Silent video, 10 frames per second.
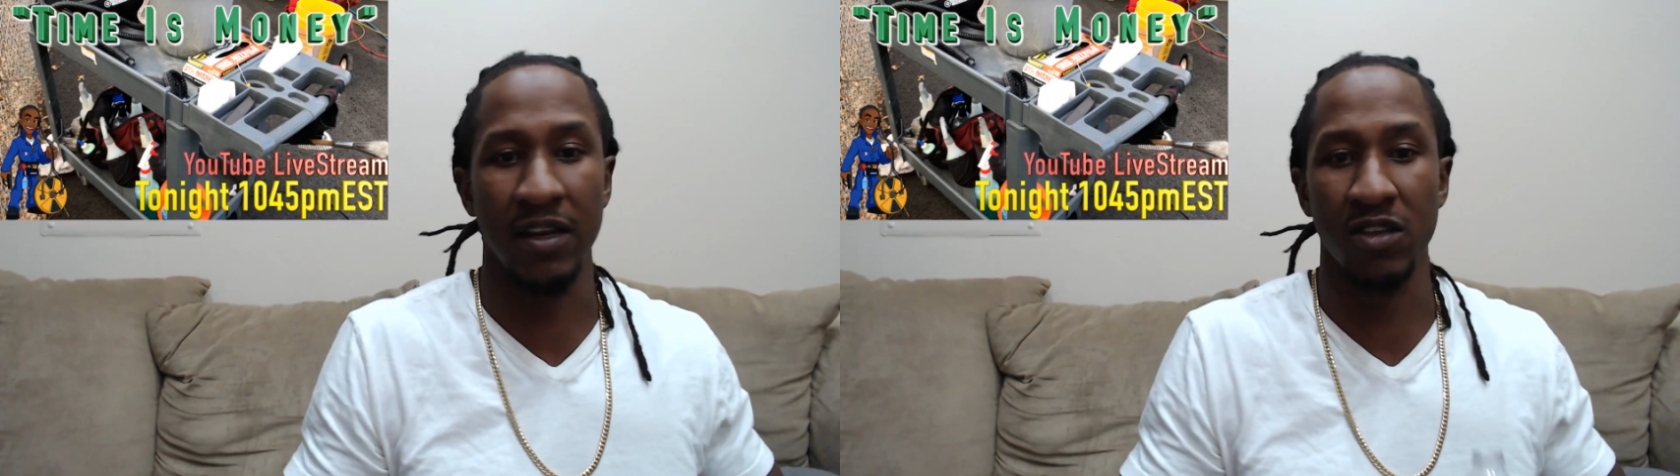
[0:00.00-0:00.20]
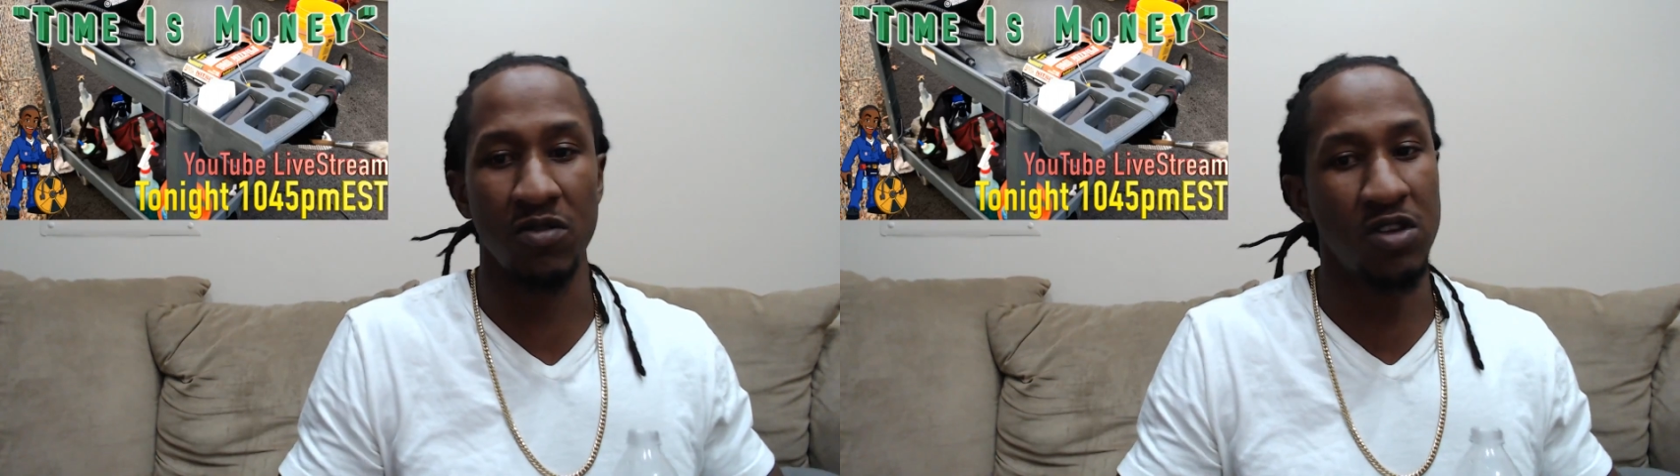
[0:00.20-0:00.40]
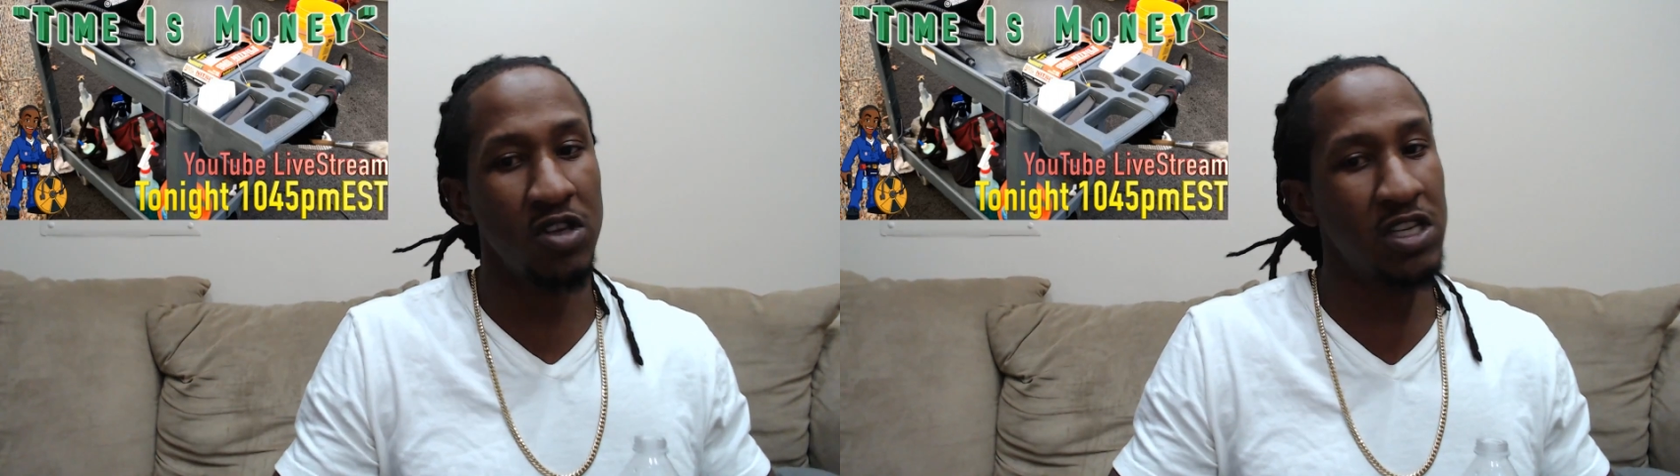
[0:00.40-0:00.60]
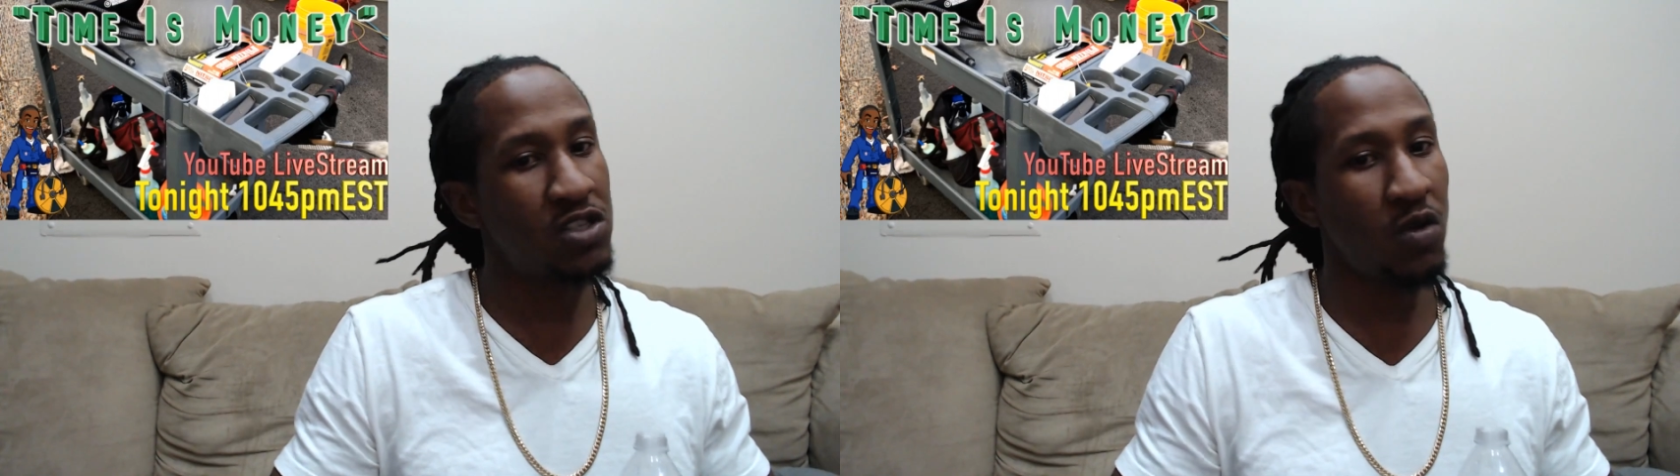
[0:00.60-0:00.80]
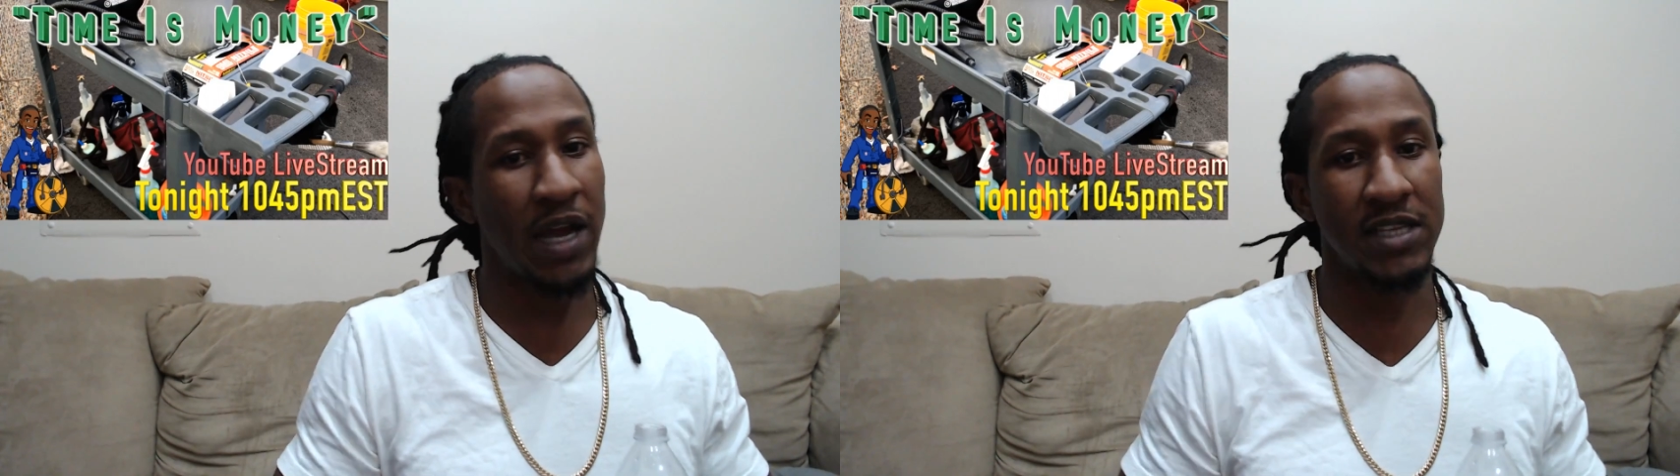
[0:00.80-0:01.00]
You just
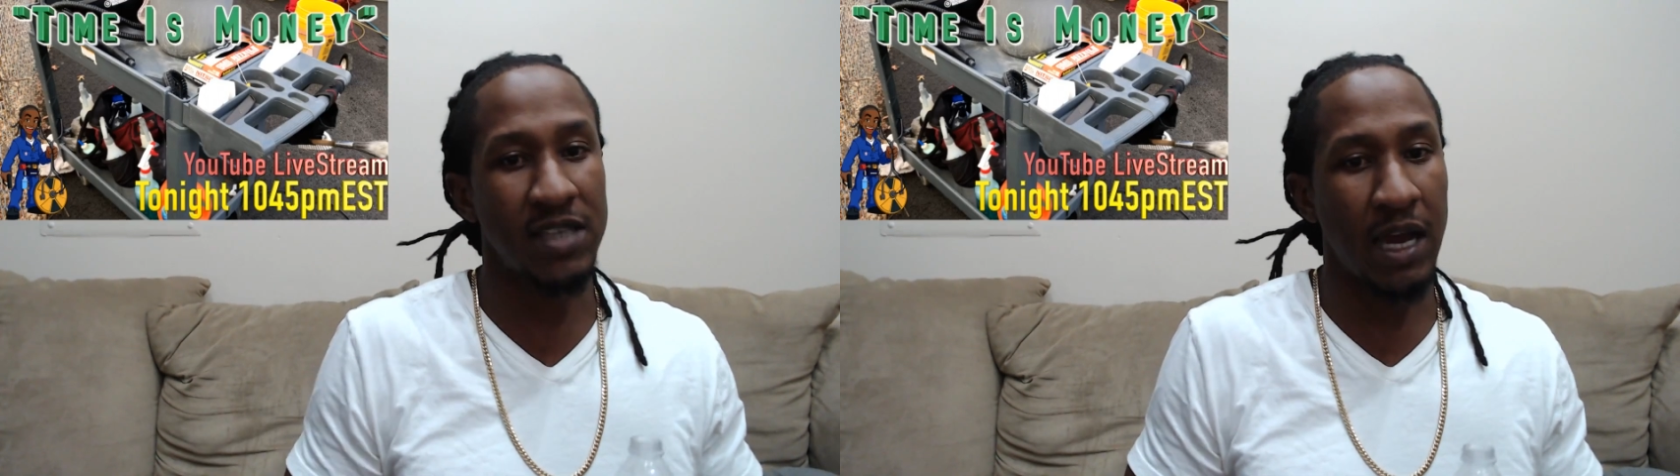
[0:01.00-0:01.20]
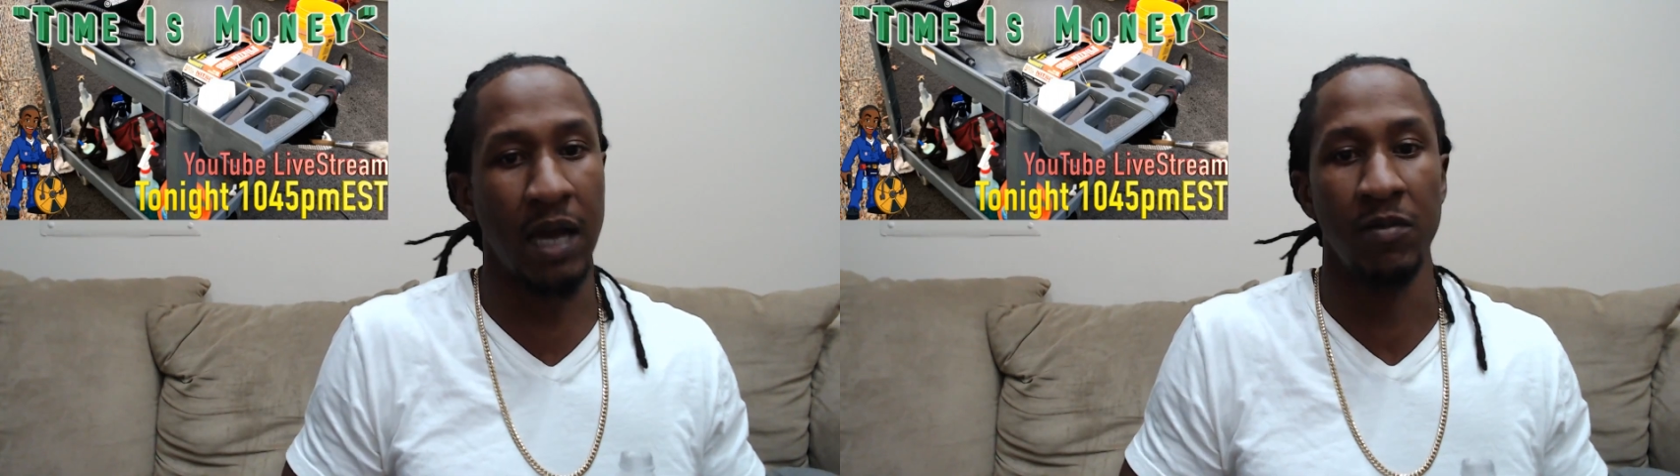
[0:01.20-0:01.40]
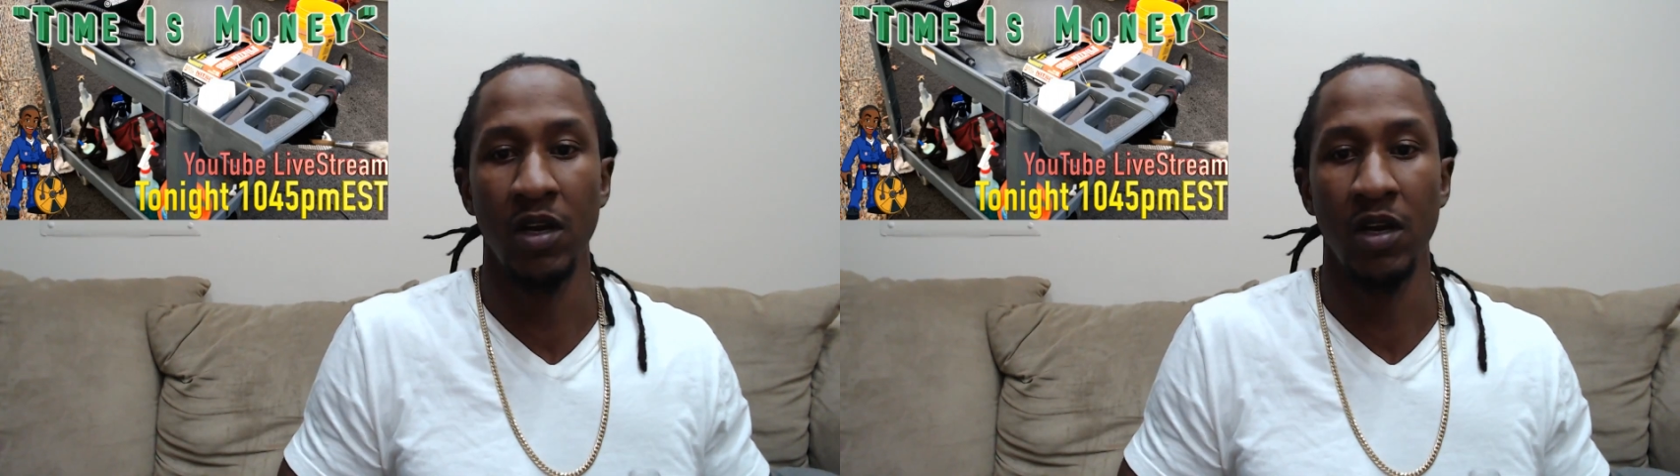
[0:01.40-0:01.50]
don't got time.